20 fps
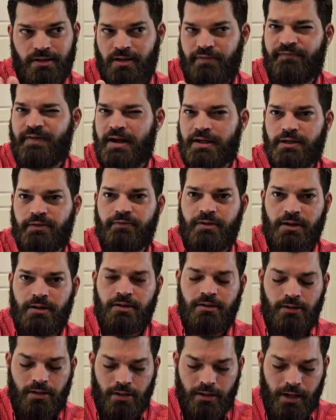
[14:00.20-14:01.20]

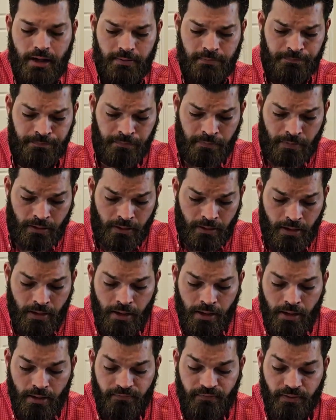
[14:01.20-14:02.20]
effectiveness, all right?
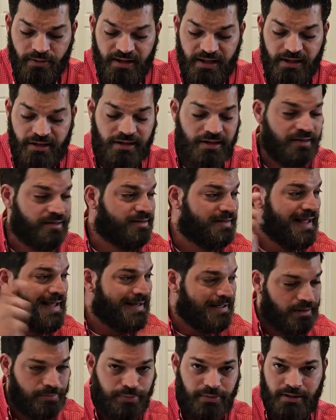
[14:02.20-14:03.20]
For these
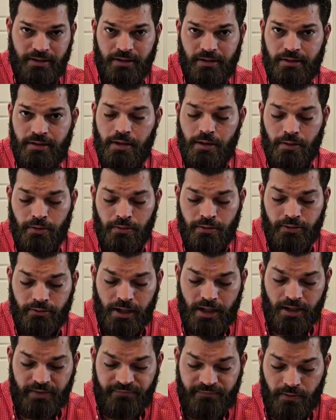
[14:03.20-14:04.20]
synthetic blends though, they're
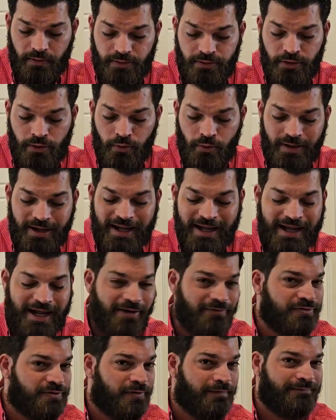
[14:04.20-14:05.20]
rated for
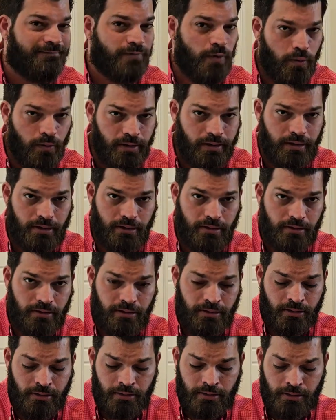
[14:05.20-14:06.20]
2.5 to 4
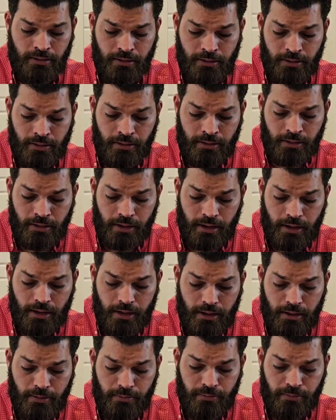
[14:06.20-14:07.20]
years.
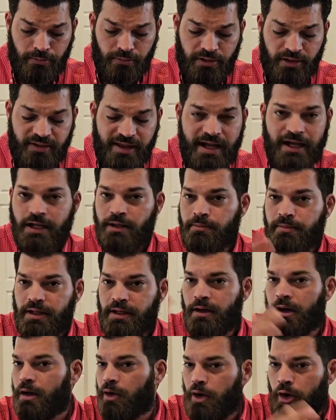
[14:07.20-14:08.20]
So that can
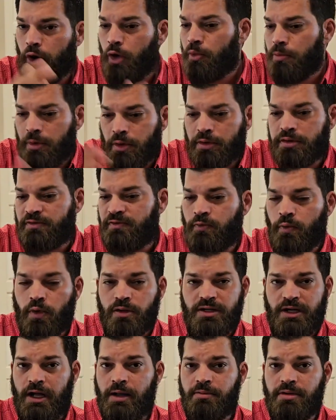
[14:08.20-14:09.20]
be almost 4
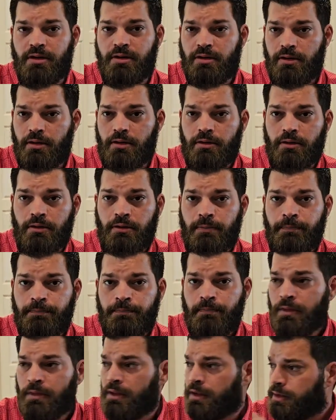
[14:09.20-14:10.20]
times as long.
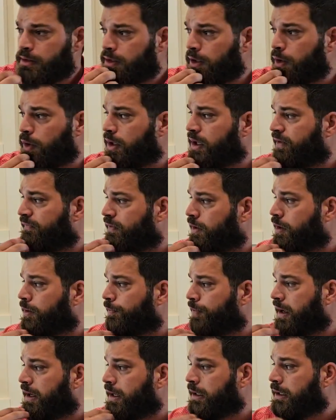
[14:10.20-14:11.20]
So if you're
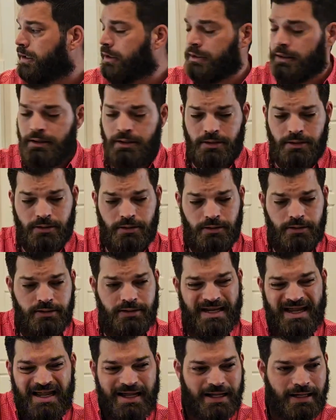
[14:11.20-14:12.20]
paying
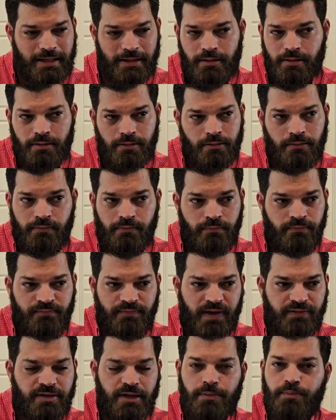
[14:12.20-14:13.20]
10,
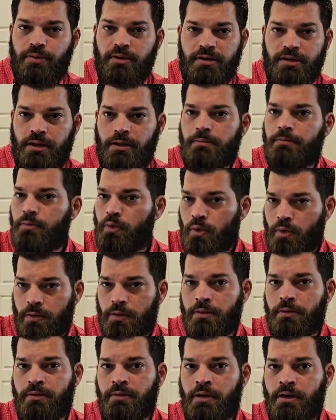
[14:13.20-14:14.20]
15%
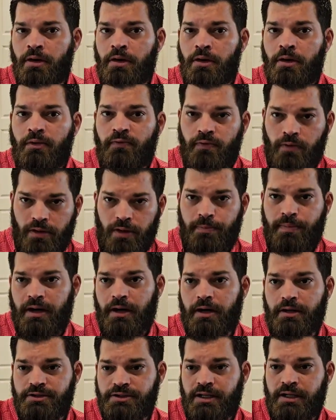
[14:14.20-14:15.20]
more for the
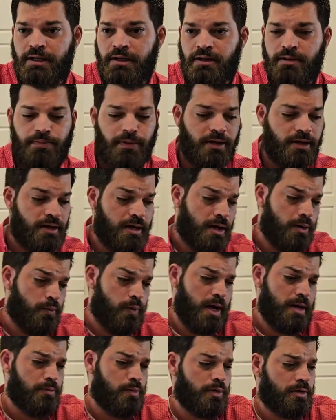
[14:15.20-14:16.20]
pair of jeans, but you get
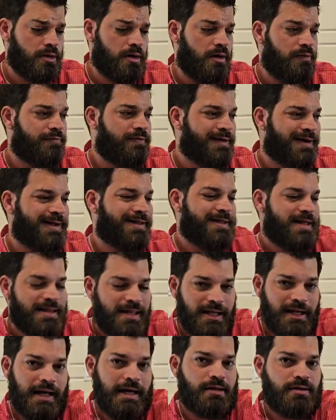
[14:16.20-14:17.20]
way more comfort and then they
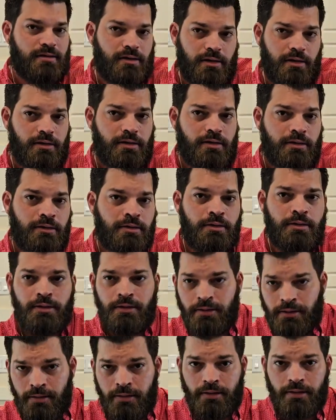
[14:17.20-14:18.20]
last longer,
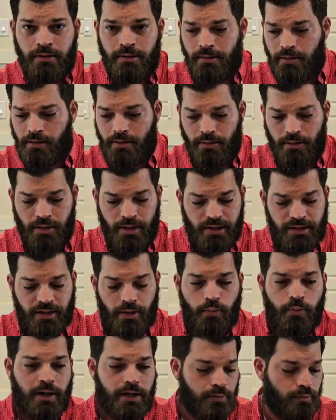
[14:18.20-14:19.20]
it's a
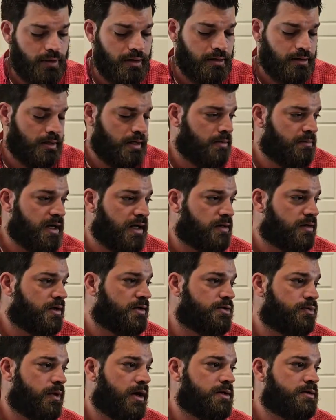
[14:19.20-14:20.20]
win-win in my
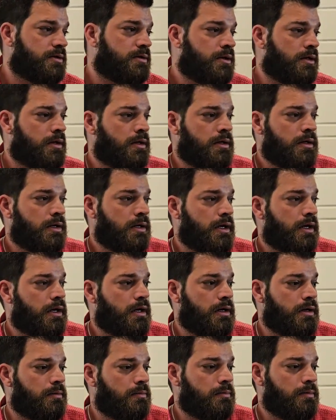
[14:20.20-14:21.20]
situation.
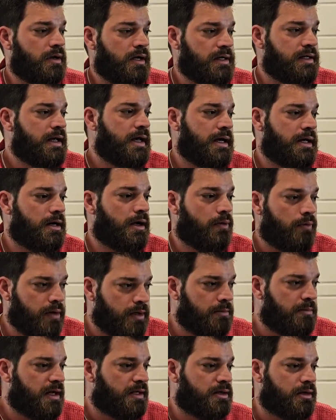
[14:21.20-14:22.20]
Again, I want
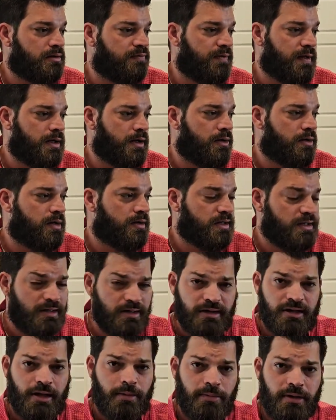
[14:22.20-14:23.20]
to make this video because it is
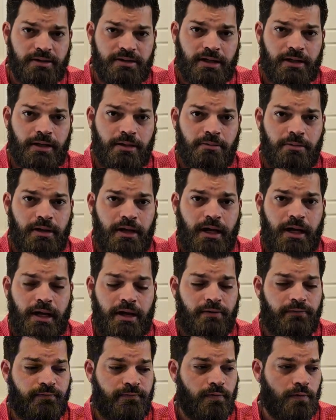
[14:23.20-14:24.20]
summertime,
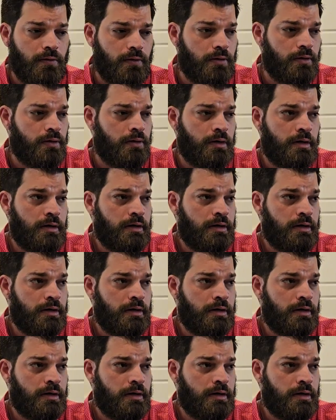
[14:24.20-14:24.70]
and for